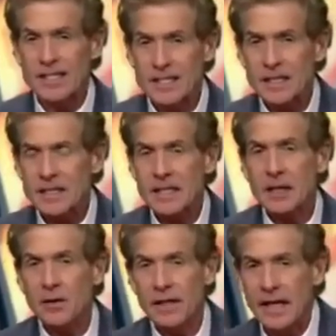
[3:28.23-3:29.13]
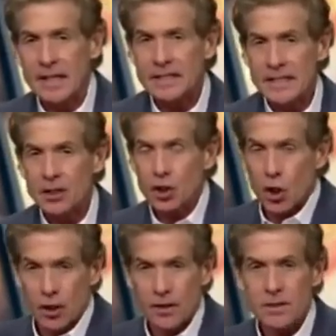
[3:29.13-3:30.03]
16 of the 18
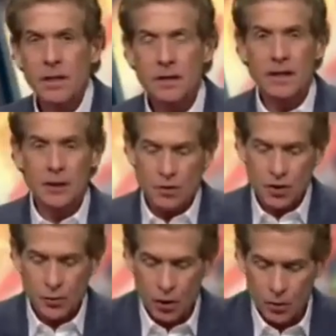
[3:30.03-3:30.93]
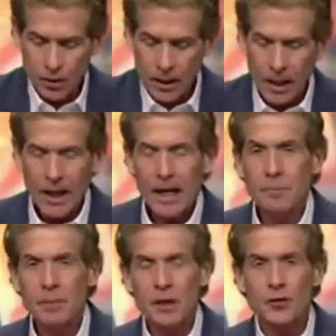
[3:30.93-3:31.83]
targets that he was thrown.
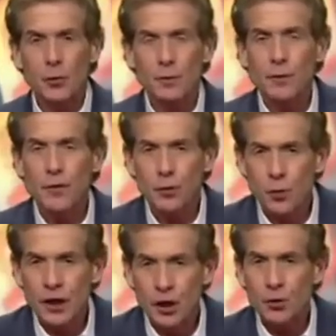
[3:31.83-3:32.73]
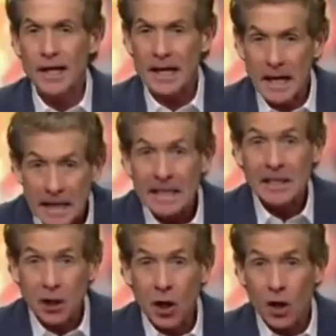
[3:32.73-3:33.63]
And Ben threw for 380
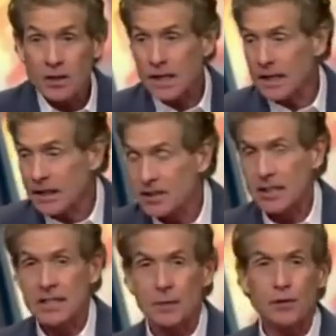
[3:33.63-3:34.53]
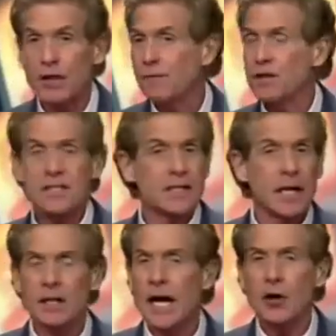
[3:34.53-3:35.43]
yards against a Denver defense that
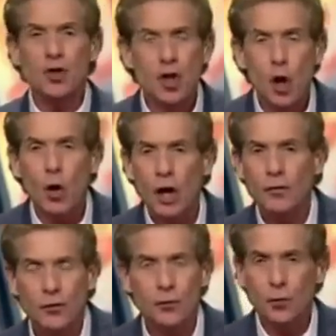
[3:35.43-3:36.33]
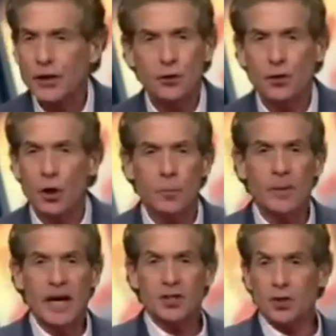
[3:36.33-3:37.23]
allowed no other 300-yard
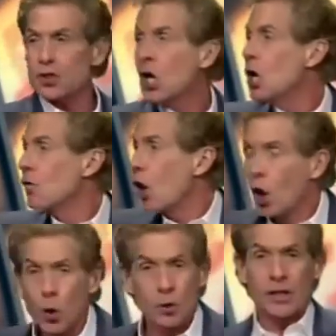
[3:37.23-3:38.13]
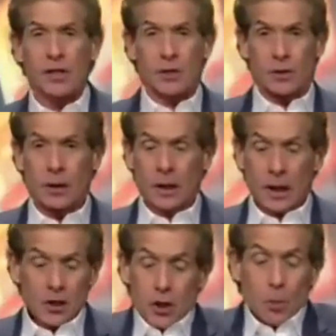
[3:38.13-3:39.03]
passers the whole year.
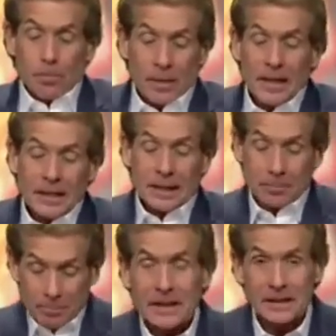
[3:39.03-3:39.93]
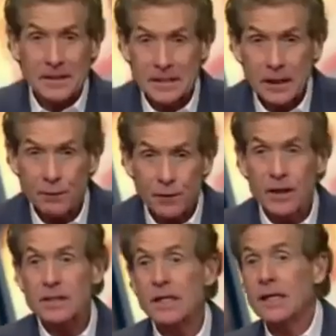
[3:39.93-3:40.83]
So Ben can beat this
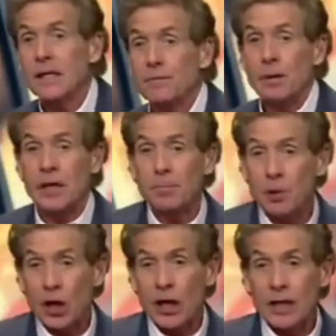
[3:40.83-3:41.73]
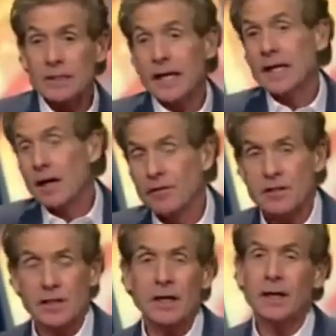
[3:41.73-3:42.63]
defense if Ben plays. And
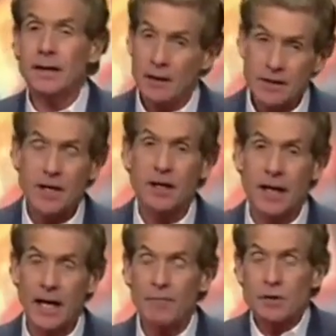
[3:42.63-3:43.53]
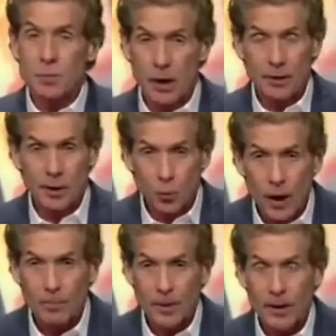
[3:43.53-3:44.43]
obviously, now he's not going to have his primary
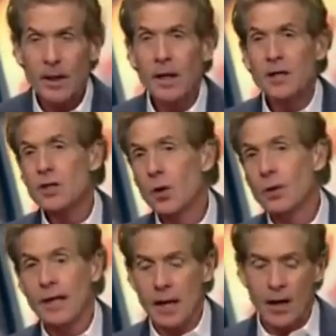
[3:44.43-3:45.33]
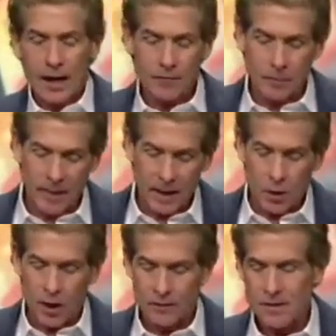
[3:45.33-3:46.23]
weapon. So now I have to back
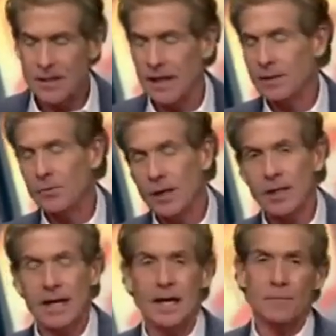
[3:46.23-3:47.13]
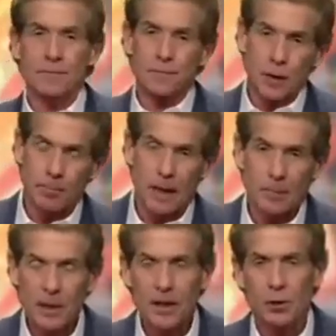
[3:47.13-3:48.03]
off and say, well, I got to flip my
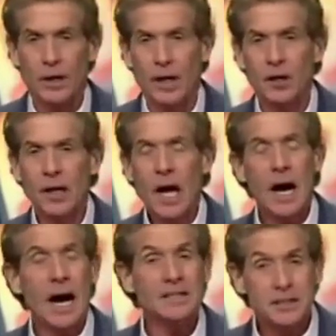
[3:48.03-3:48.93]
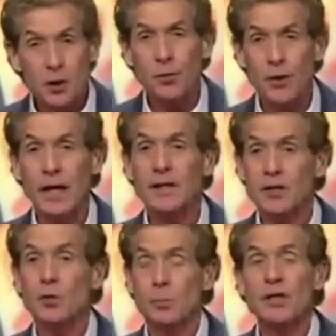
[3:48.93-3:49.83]
pick around. I still think
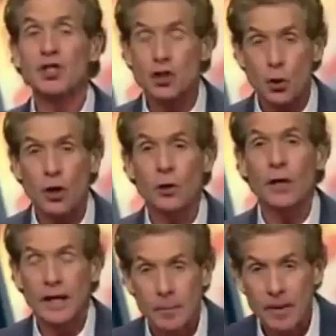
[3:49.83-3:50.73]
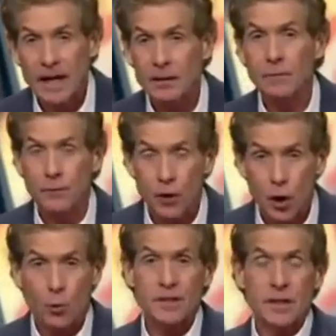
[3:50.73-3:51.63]
this will be a struggle and a battle for the
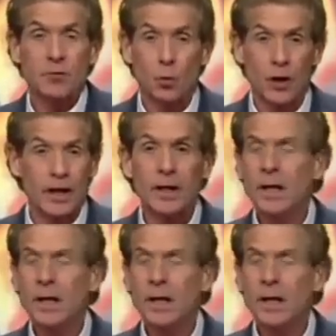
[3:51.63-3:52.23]
home team to win it.